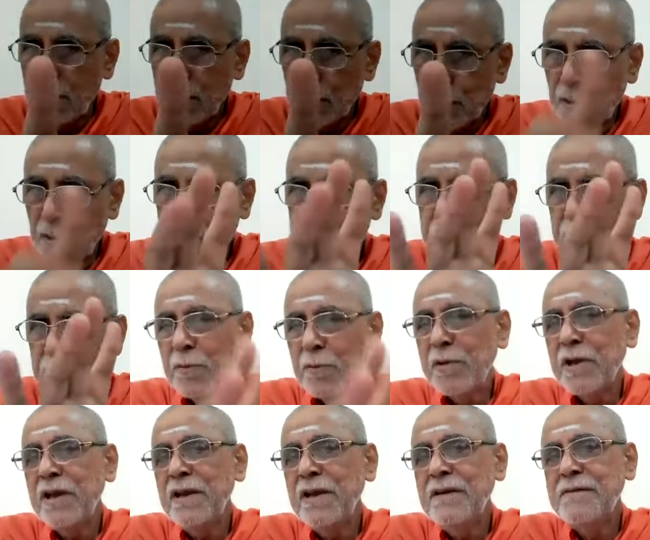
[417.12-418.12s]
Know it to
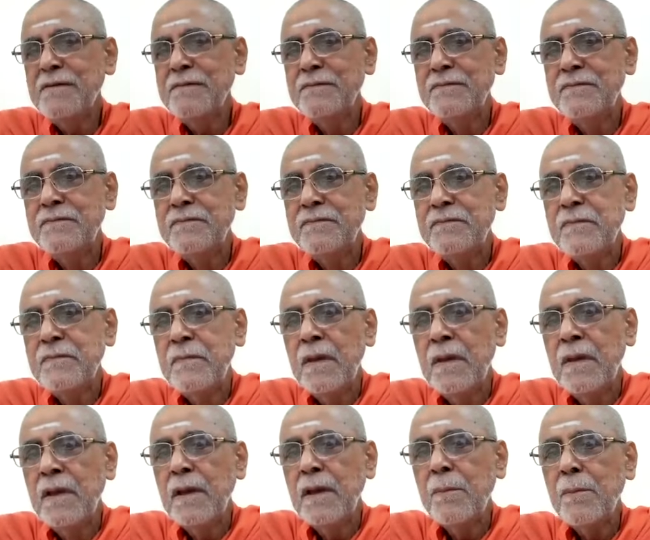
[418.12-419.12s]
be
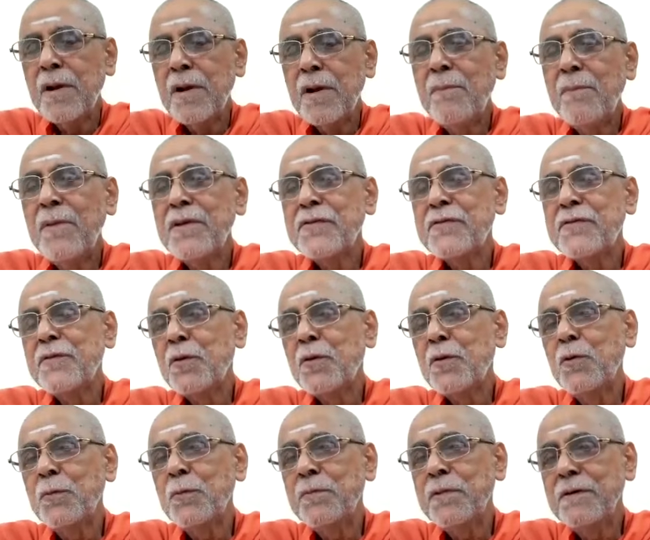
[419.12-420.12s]
Brahma
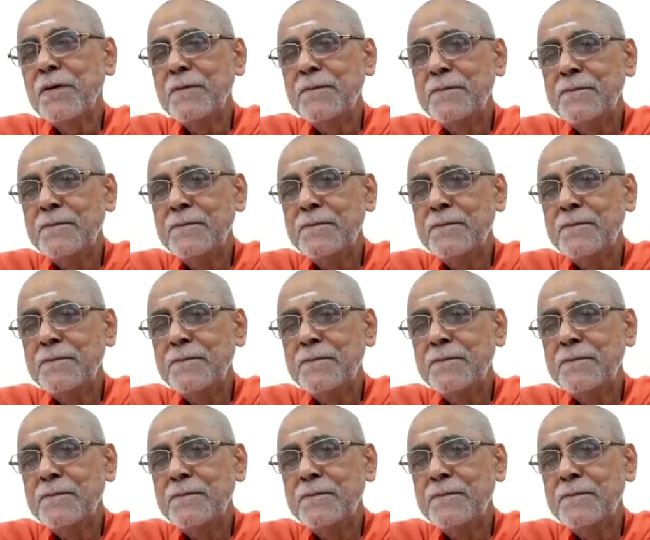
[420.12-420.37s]
Swarupa.